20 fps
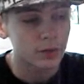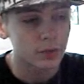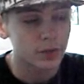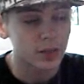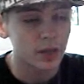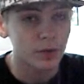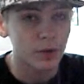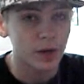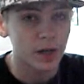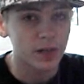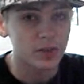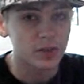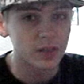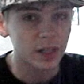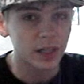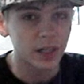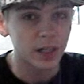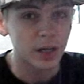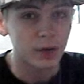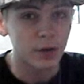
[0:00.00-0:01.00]
Was that right?
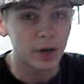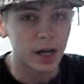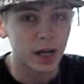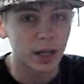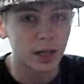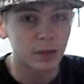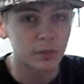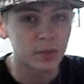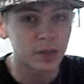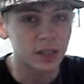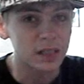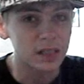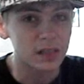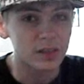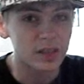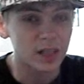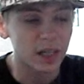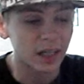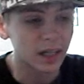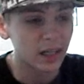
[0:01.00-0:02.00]
Secondary hand. I'm
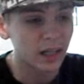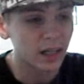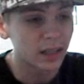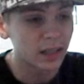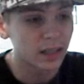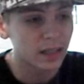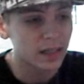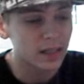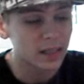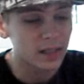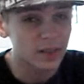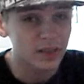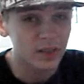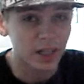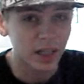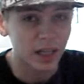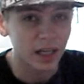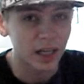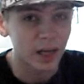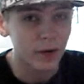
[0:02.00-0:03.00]
thinking second hand out of the
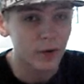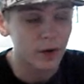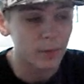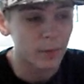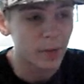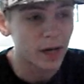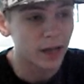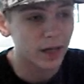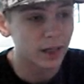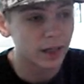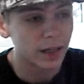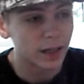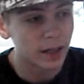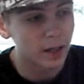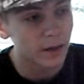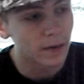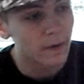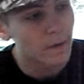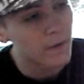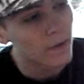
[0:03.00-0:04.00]
secondary market.